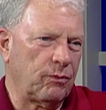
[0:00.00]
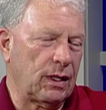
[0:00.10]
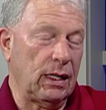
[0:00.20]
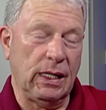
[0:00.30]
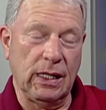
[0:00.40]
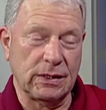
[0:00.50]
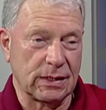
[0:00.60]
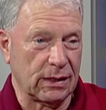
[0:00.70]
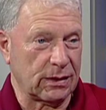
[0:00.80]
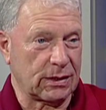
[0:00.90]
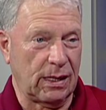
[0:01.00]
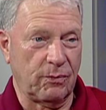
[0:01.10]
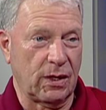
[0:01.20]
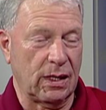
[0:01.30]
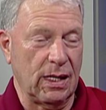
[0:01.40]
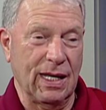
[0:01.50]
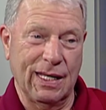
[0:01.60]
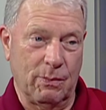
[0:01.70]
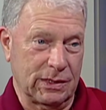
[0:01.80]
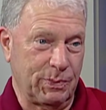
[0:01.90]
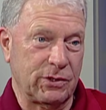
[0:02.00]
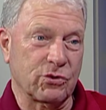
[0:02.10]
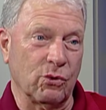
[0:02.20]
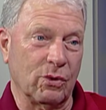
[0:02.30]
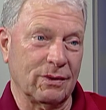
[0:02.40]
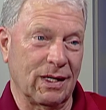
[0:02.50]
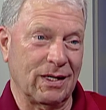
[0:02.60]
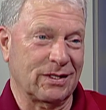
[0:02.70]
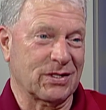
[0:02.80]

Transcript: thing. He said the same thing. Must be true. It